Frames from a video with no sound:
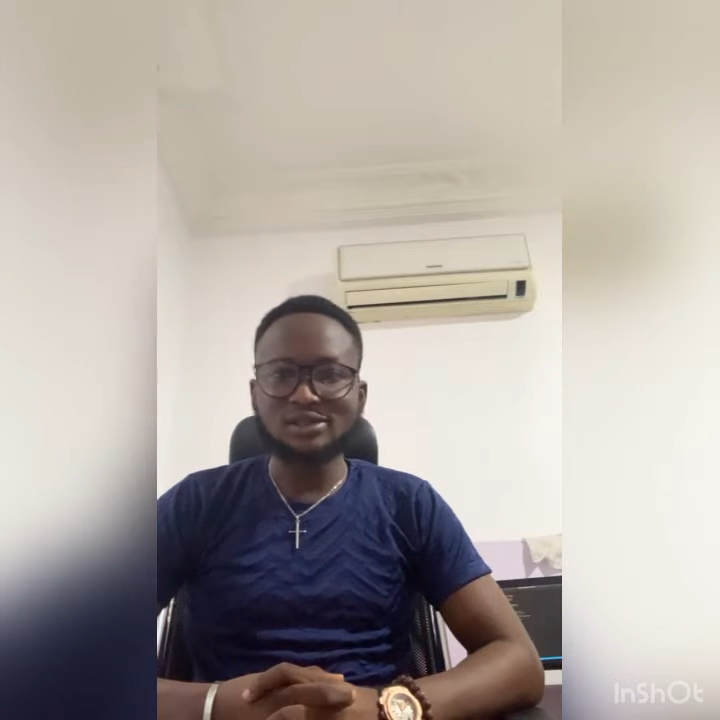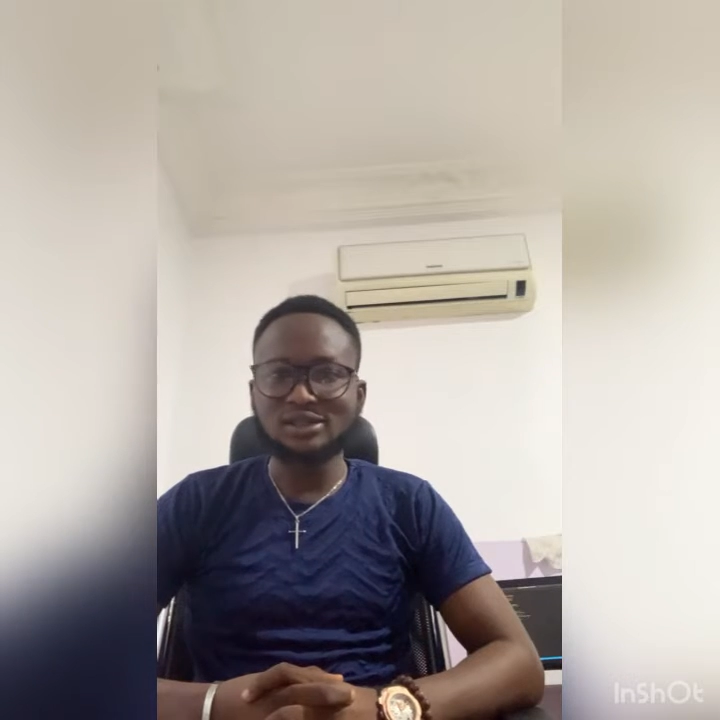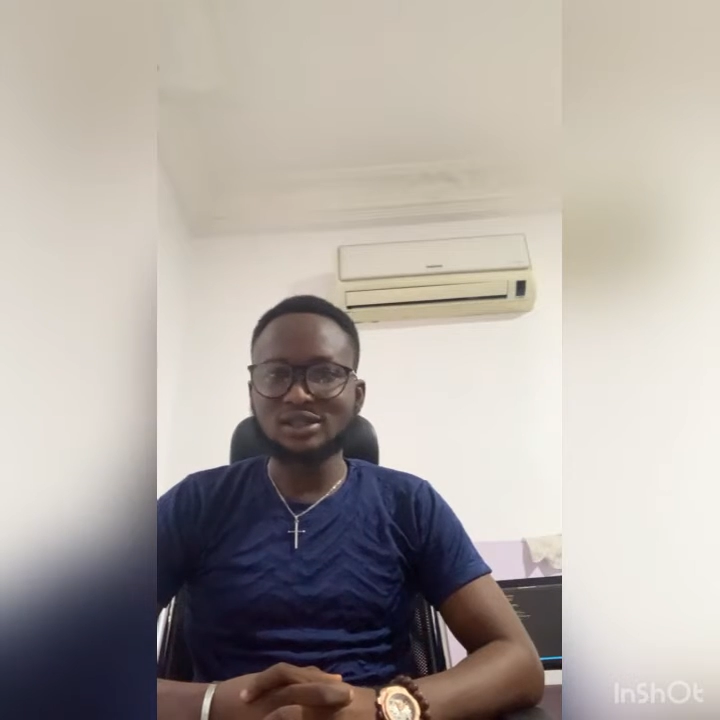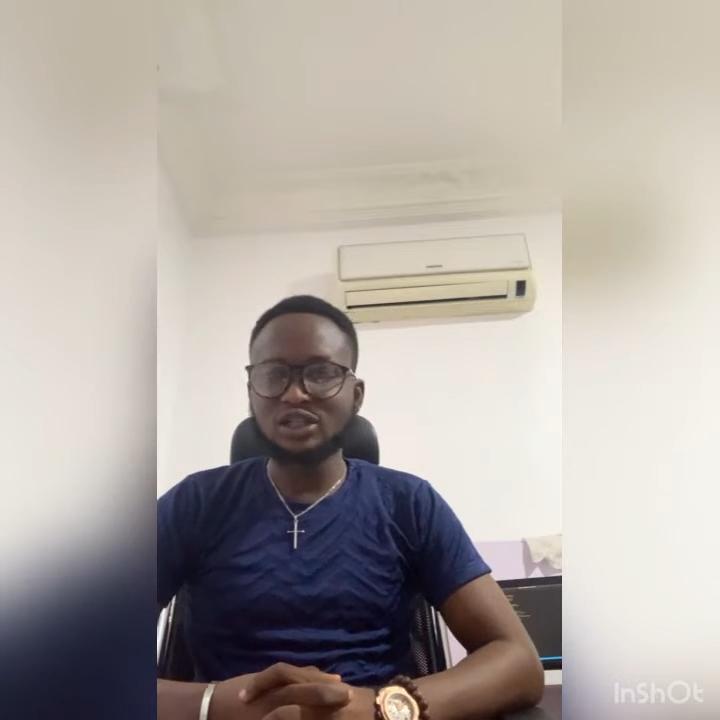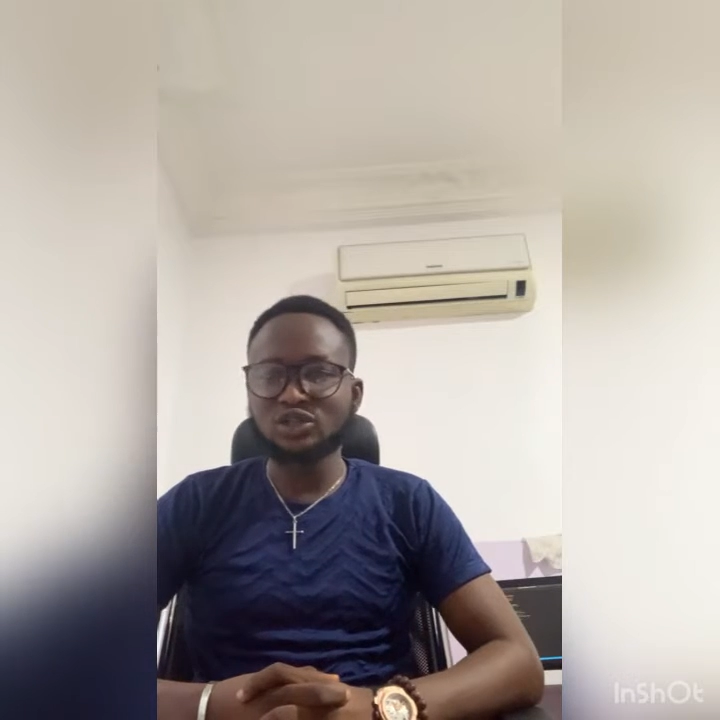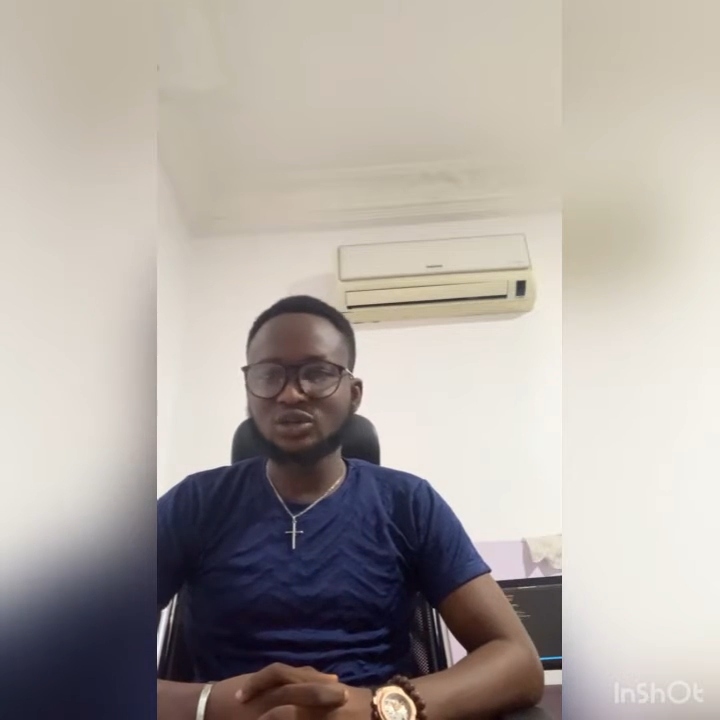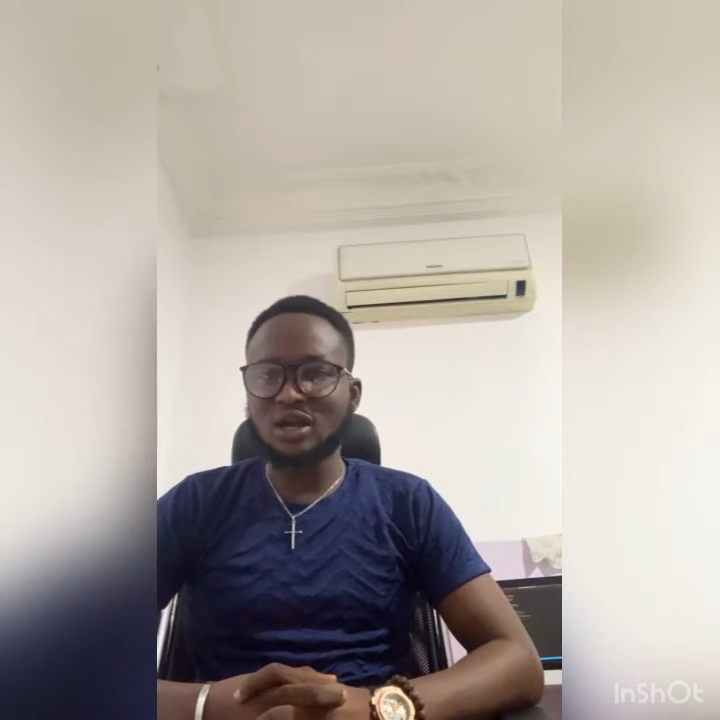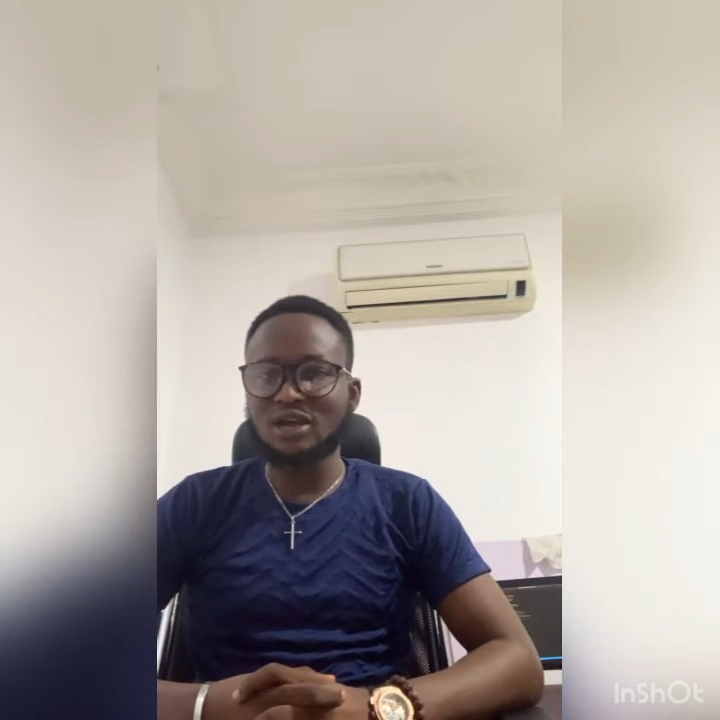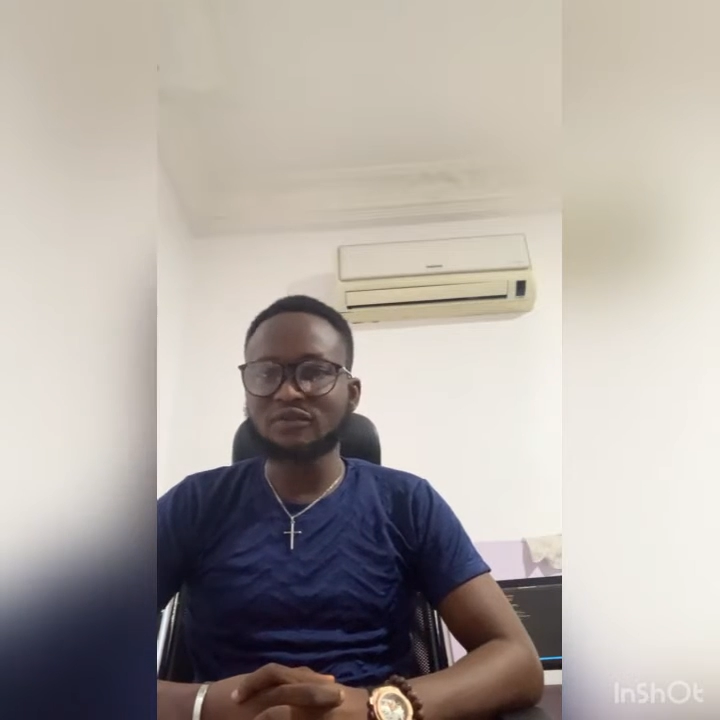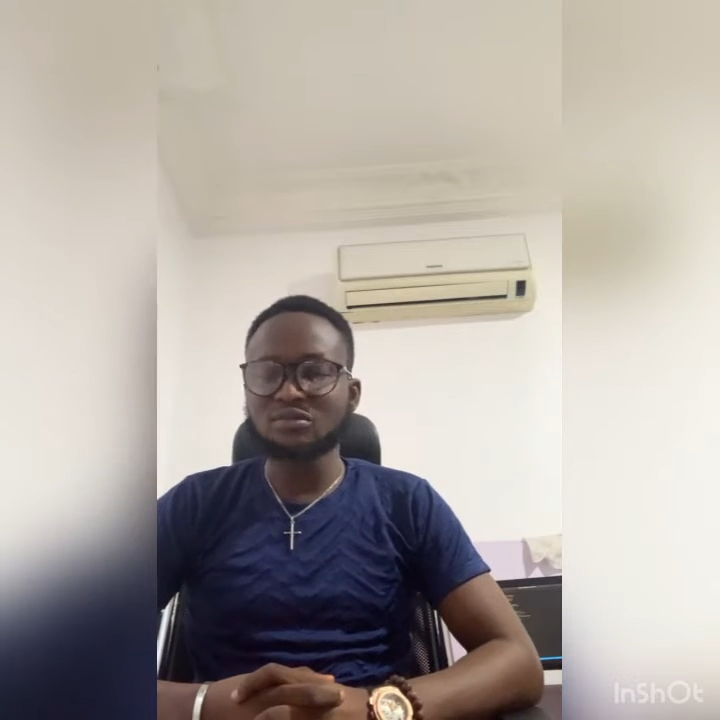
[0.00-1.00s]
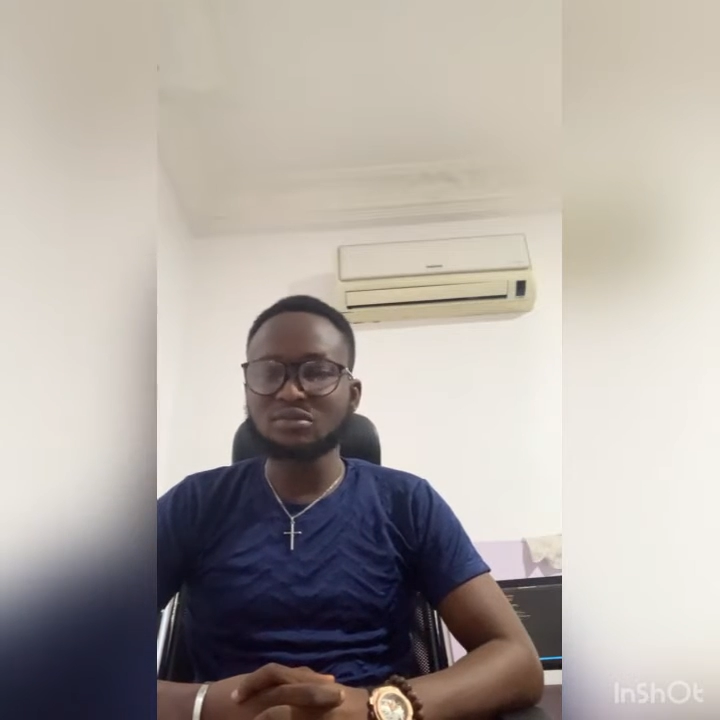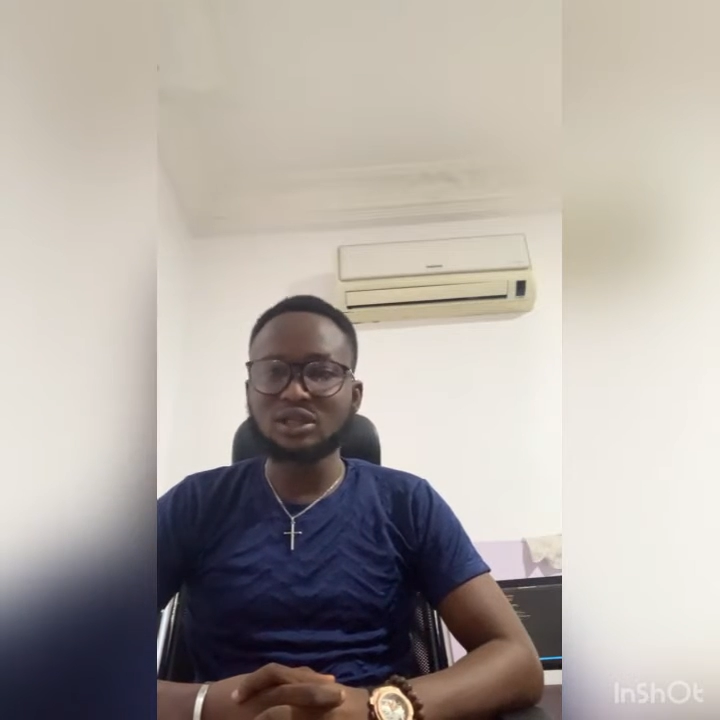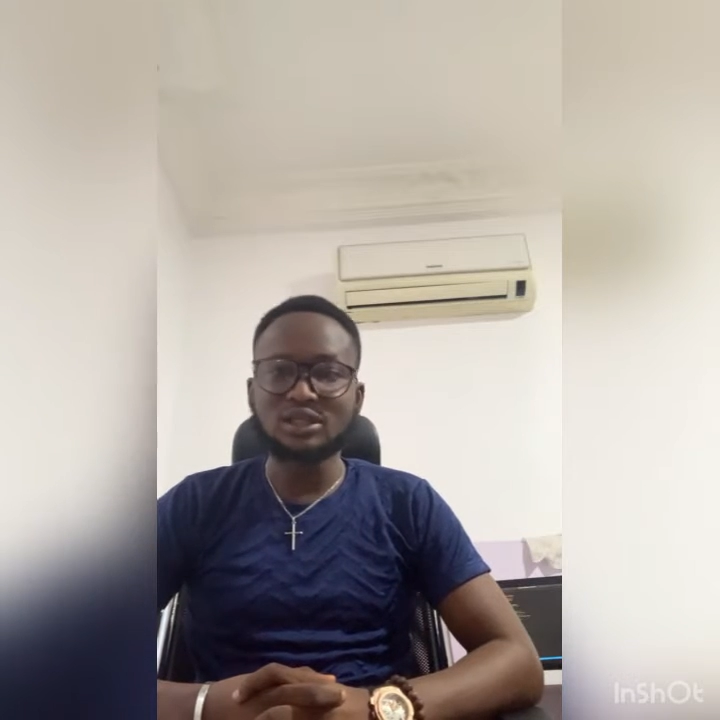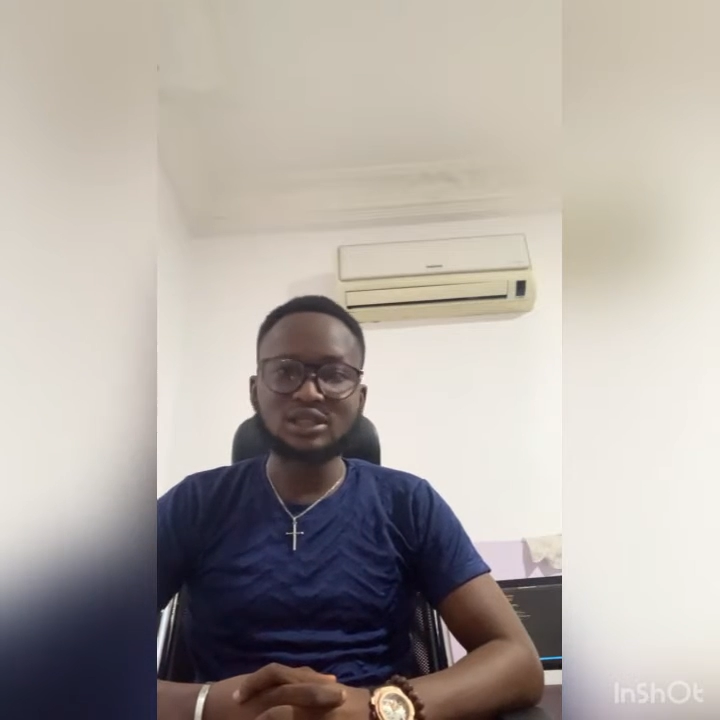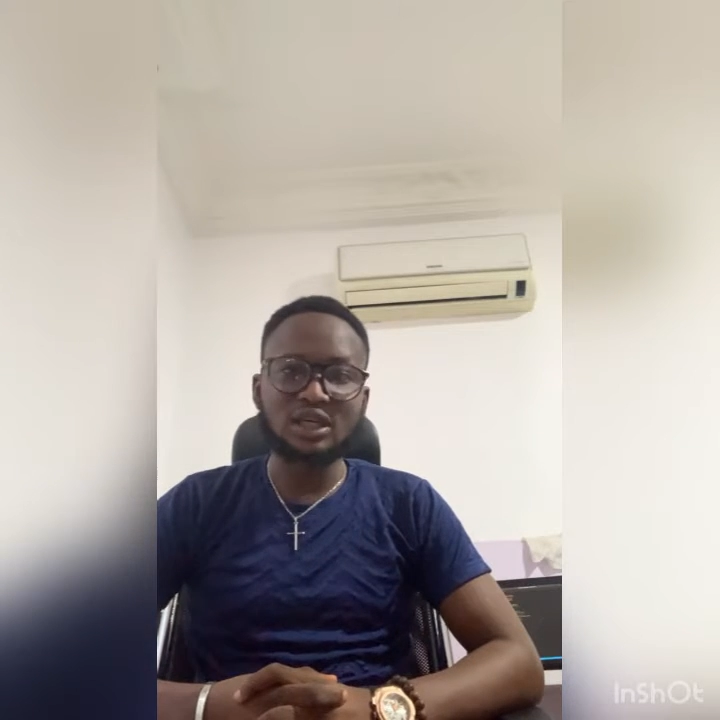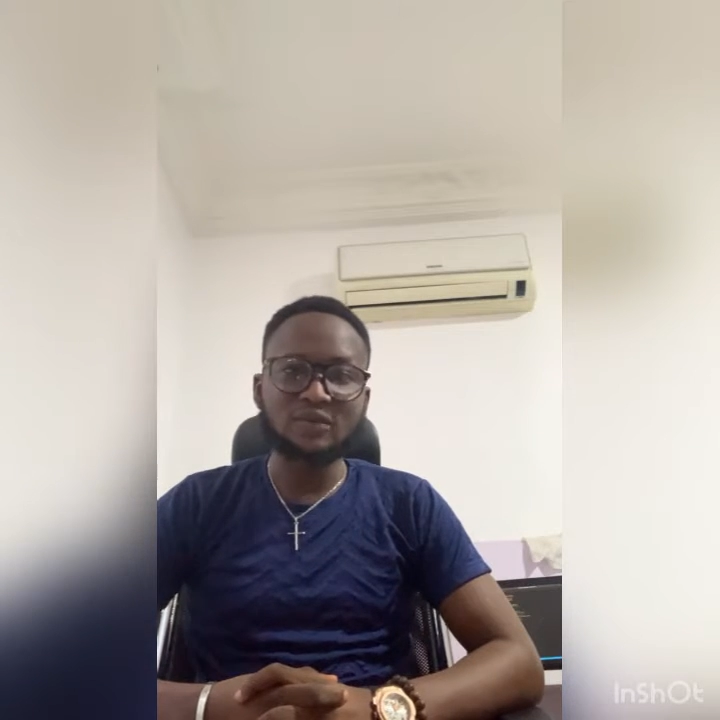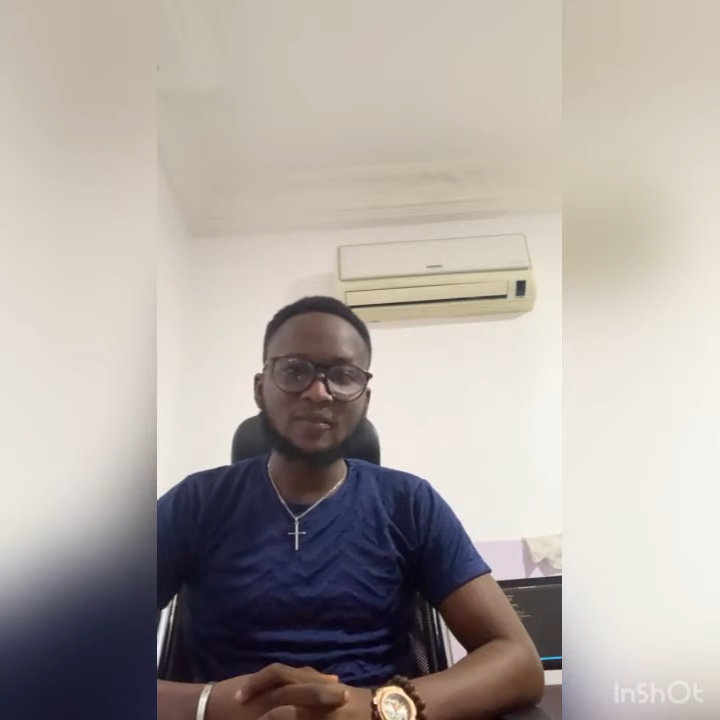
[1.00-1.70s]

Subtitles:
and ensure high availability